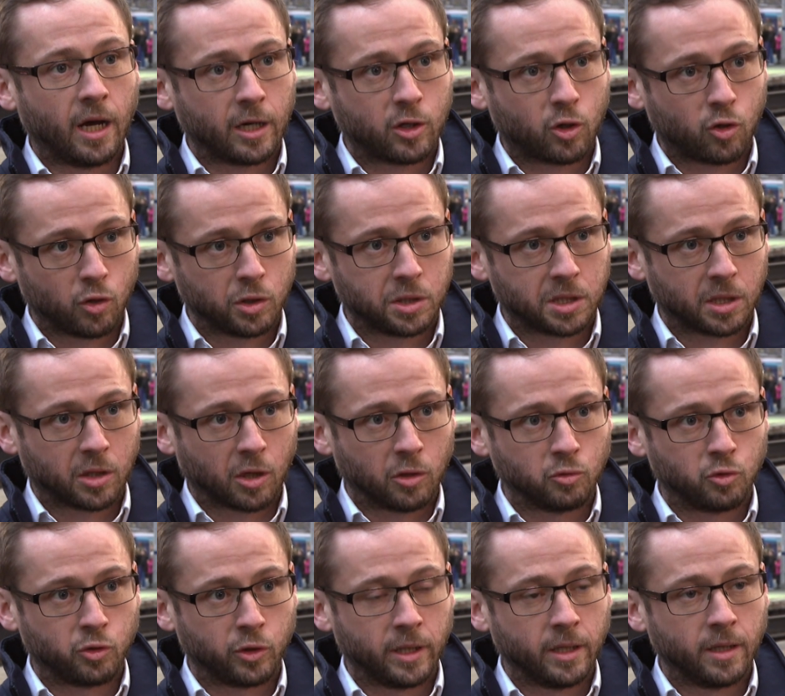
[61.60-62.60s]
across the
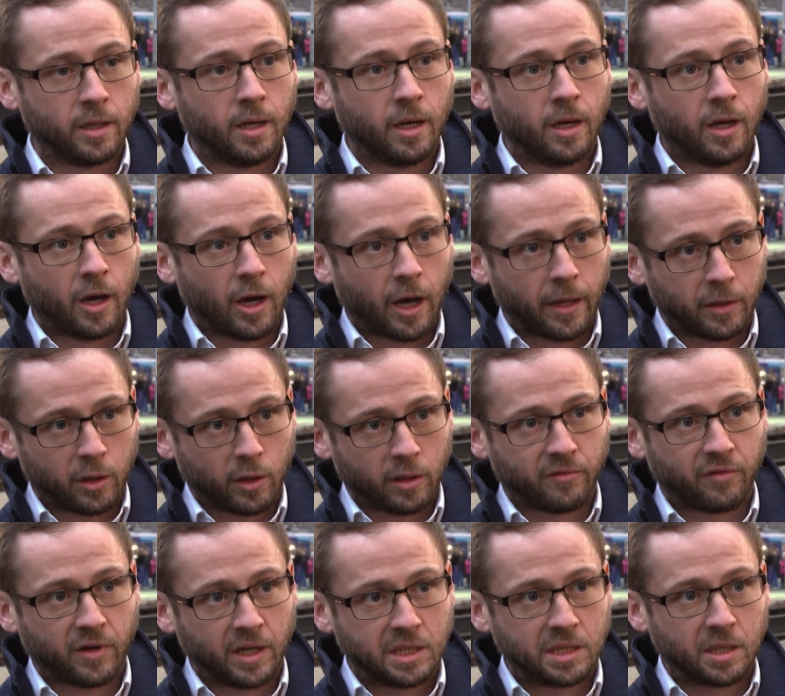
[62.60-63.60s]
country, and our
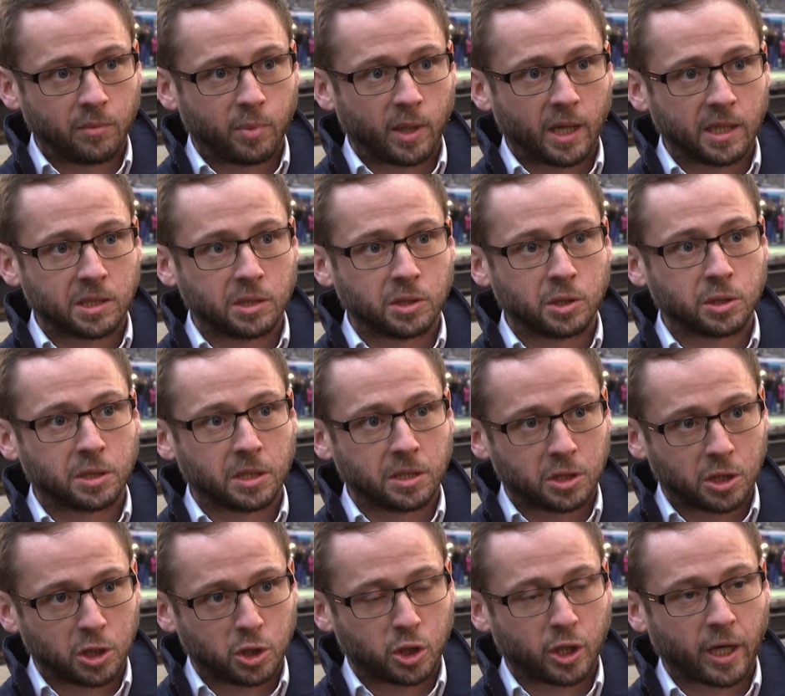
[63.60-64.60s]
advice to passengers
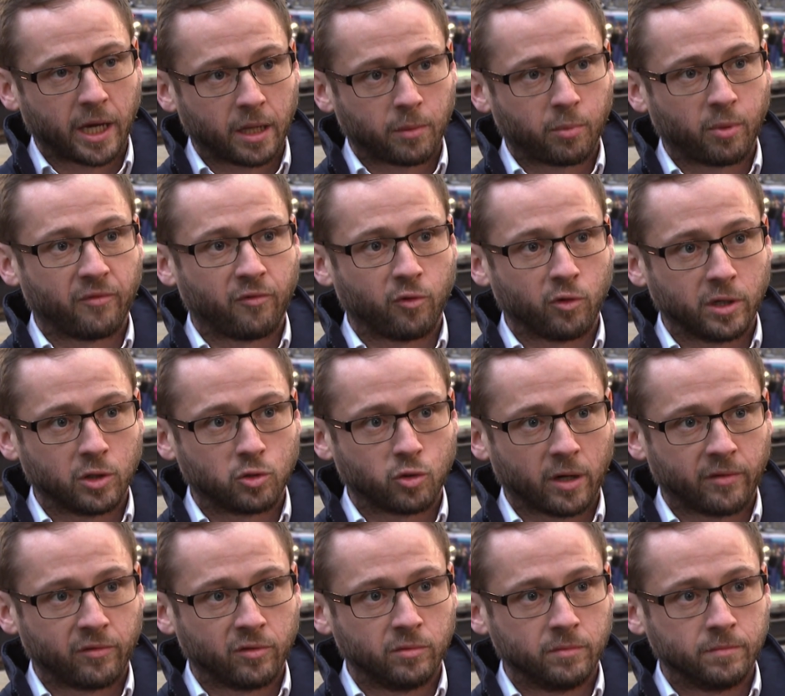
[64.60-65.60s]
is to check before you
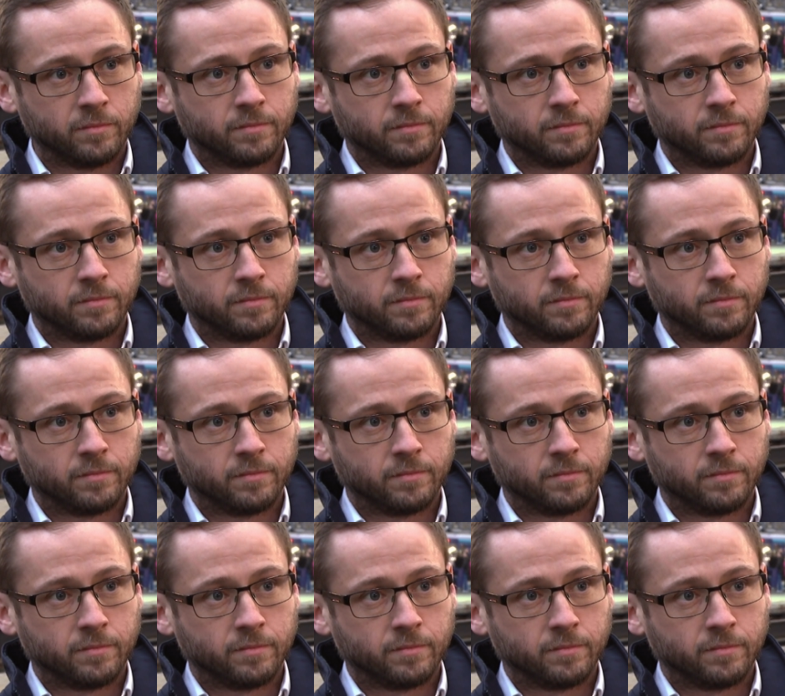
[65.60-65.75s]
travel.